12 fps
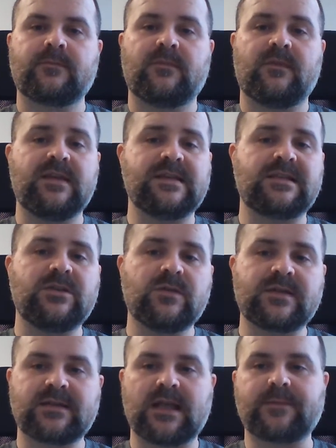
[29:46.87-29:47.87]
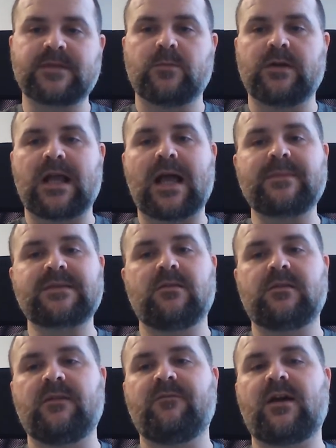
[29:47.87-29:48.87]
These two steps were
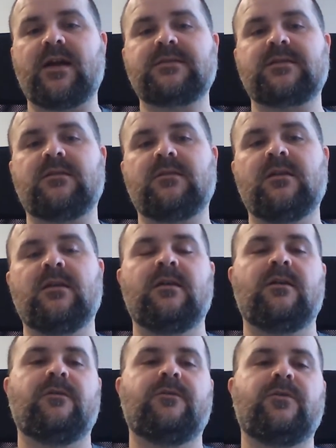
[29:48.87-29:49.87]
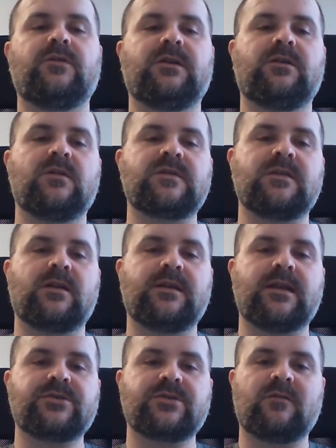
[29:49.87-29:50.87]
absolutely vital for the
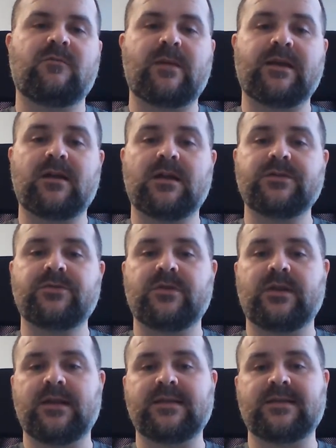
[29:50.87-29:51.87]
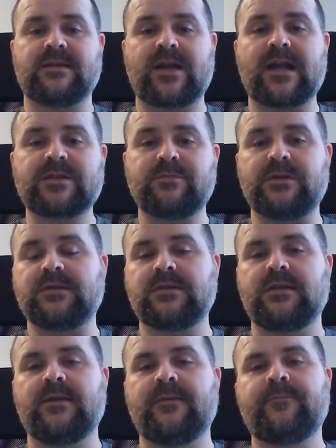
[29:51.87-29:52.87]
consolidation of my country and its attachment
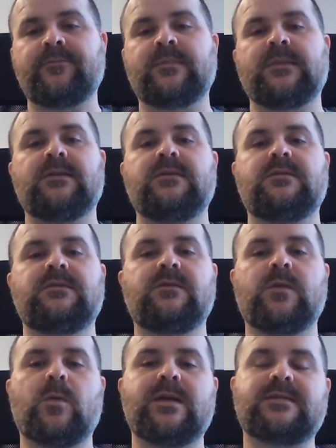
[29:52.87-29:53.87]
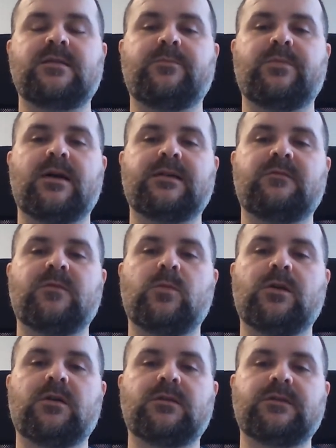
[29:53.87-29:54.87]
to the western part of the
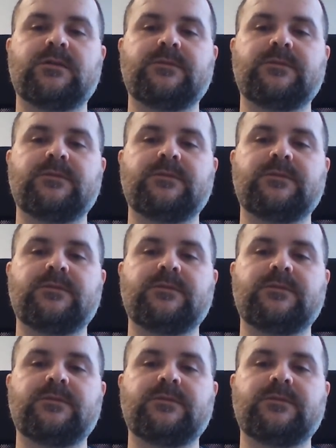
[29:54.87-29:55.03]
world.